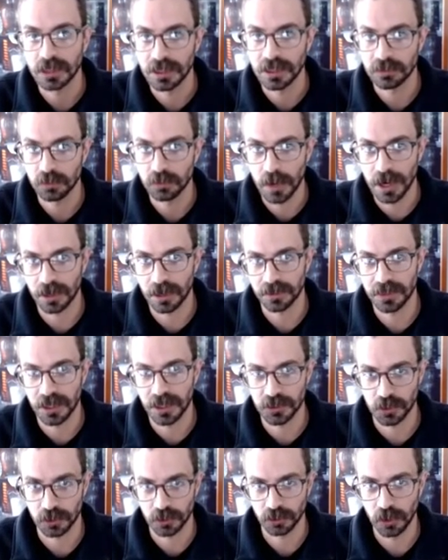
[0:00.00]
and where
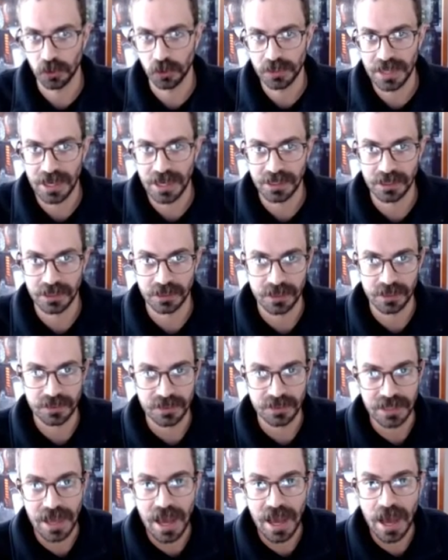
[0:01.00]
things are located in
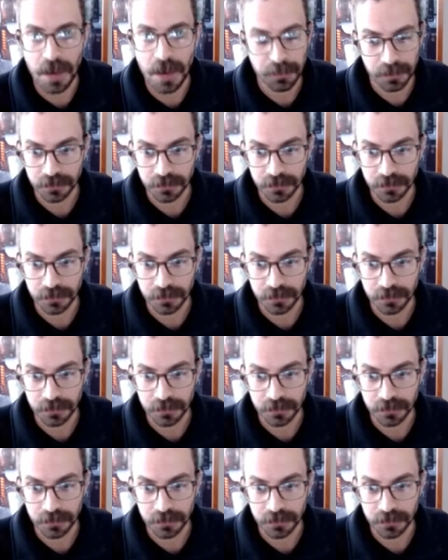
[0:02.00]
the app.